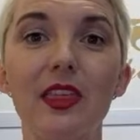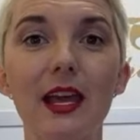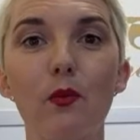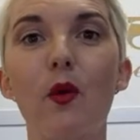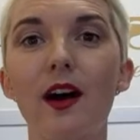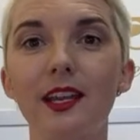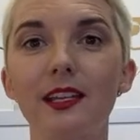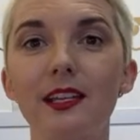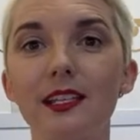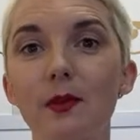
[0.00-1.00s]
they
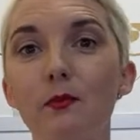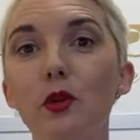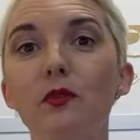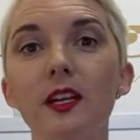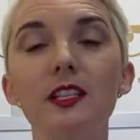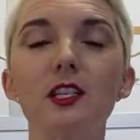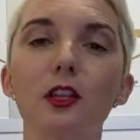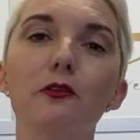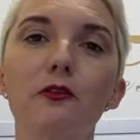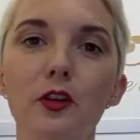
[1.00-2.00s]
wanted to move it to the
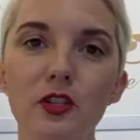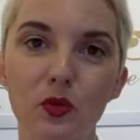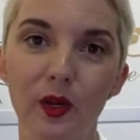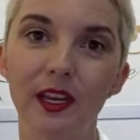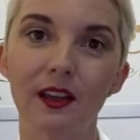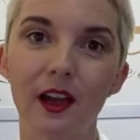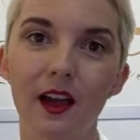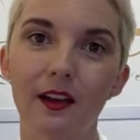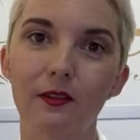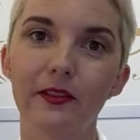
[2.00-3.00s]
first week
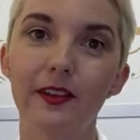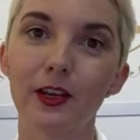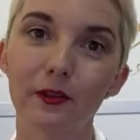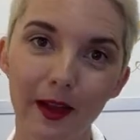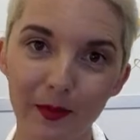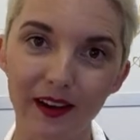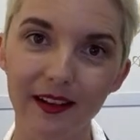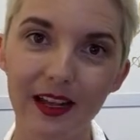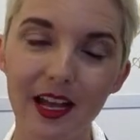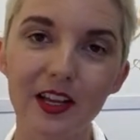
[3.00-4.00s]
of November.
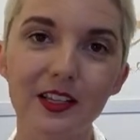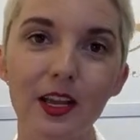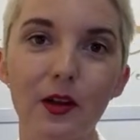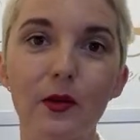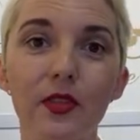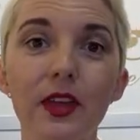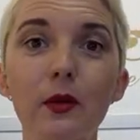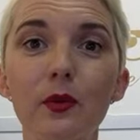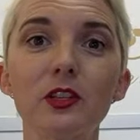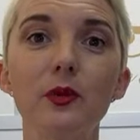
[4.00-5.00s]
So they
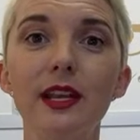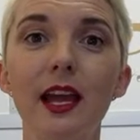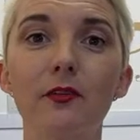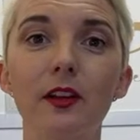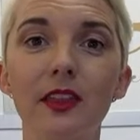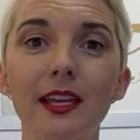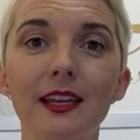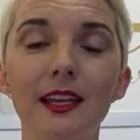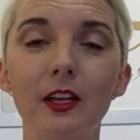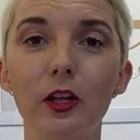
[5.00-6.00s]
were doing everything,
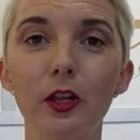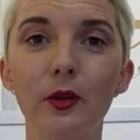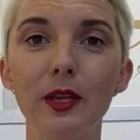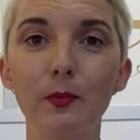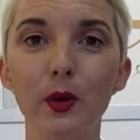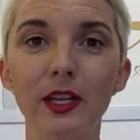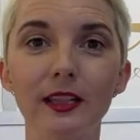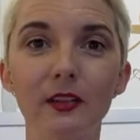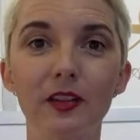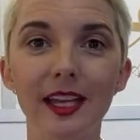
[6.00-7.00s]
including putting
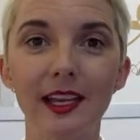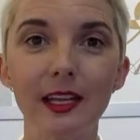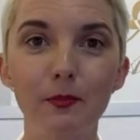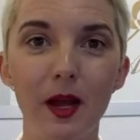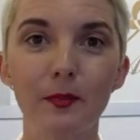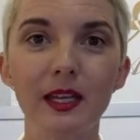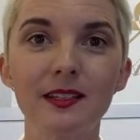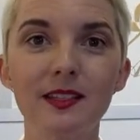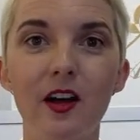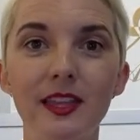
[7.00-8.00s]
little candy
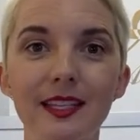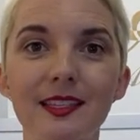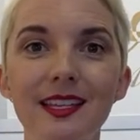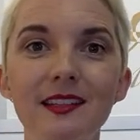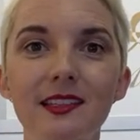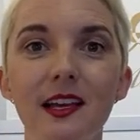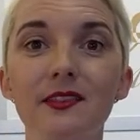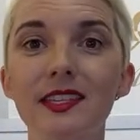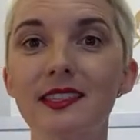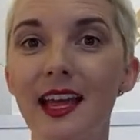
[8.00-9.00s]
pumpkins on the seats of
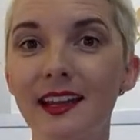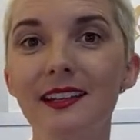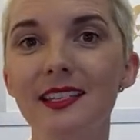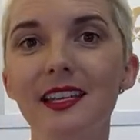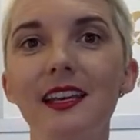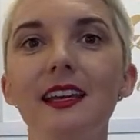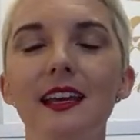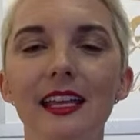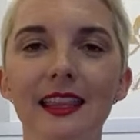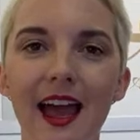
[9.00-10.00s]
Senate
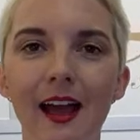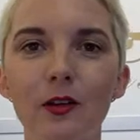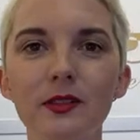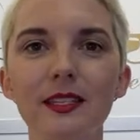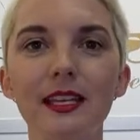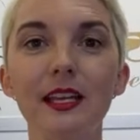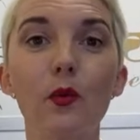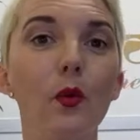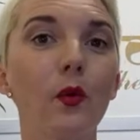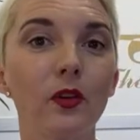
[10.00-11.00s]
in the House in
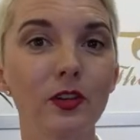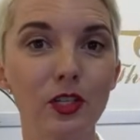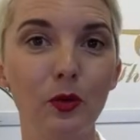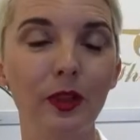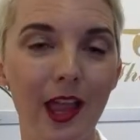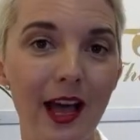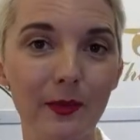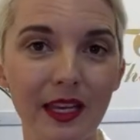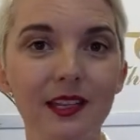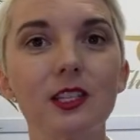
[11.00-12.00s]
order to
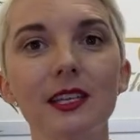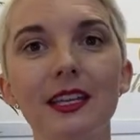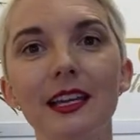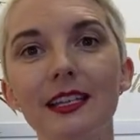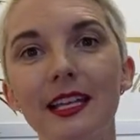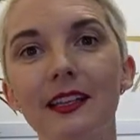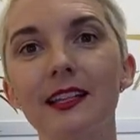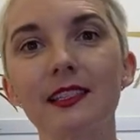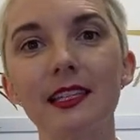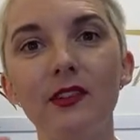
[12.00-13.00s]
lobby to get daylight
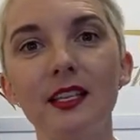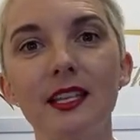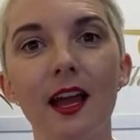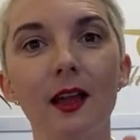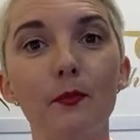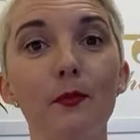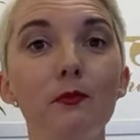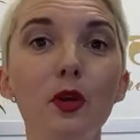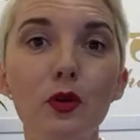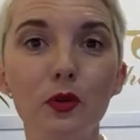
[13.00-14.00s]
saving time
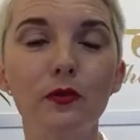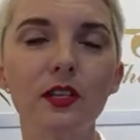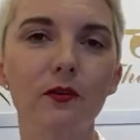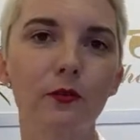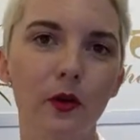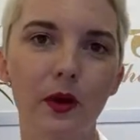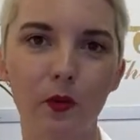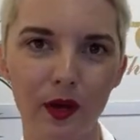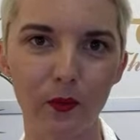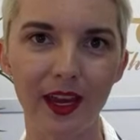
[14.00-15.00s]
moved forward
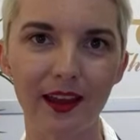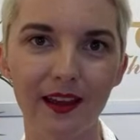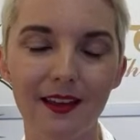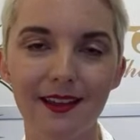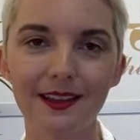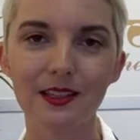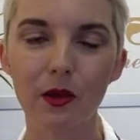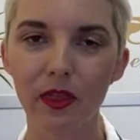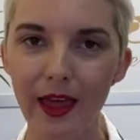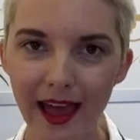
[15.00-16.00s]
1 week.
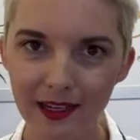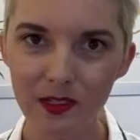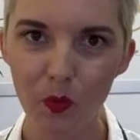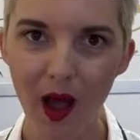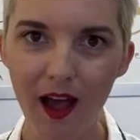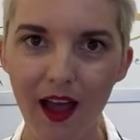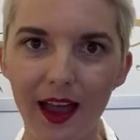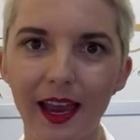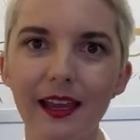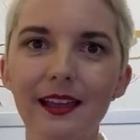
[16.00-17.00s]
So that is
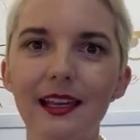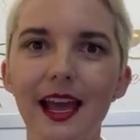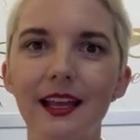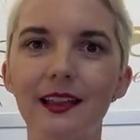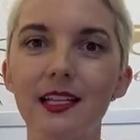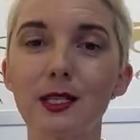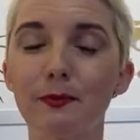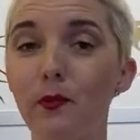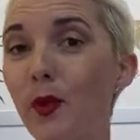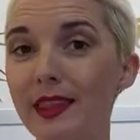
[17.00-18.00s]
why, at least
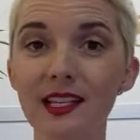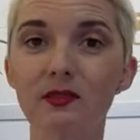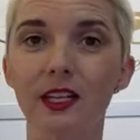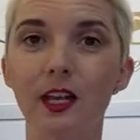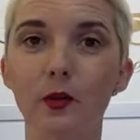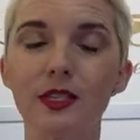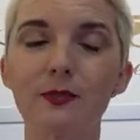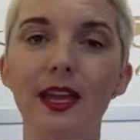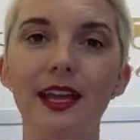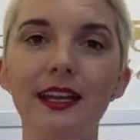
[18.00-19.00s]
when this video was
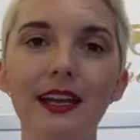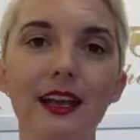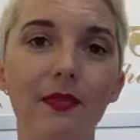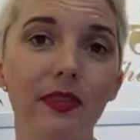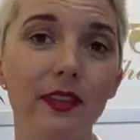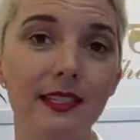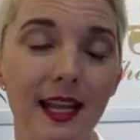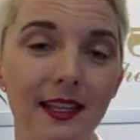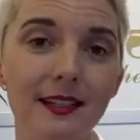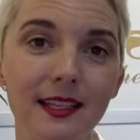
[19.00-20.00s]
made,
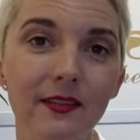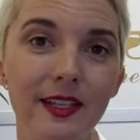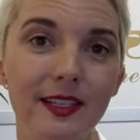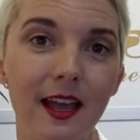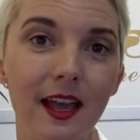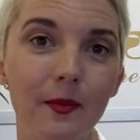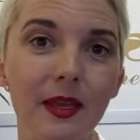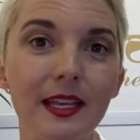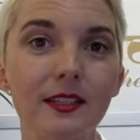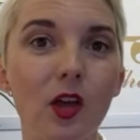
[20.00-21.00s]
daylight savings time
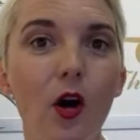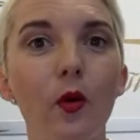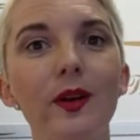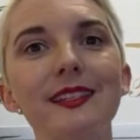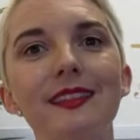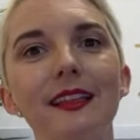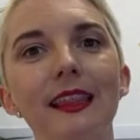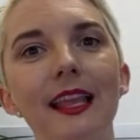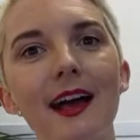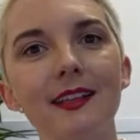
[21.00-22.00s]
is always the
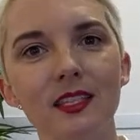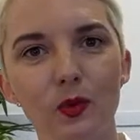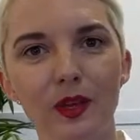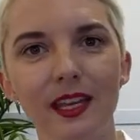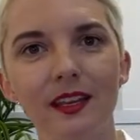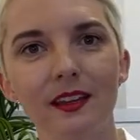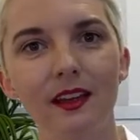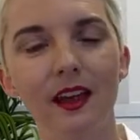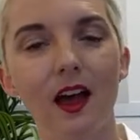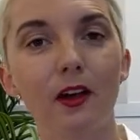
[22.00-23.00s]
last week
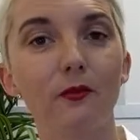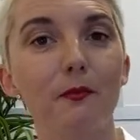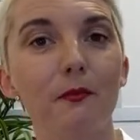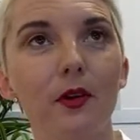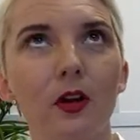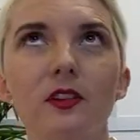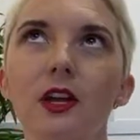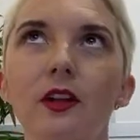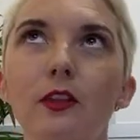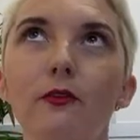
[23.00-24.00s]
of,
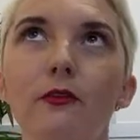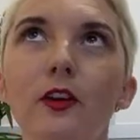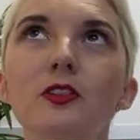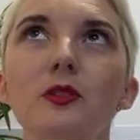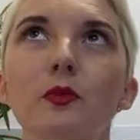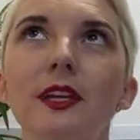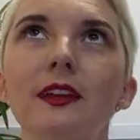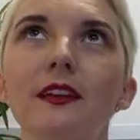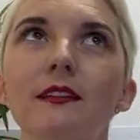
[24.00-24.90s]
the first week,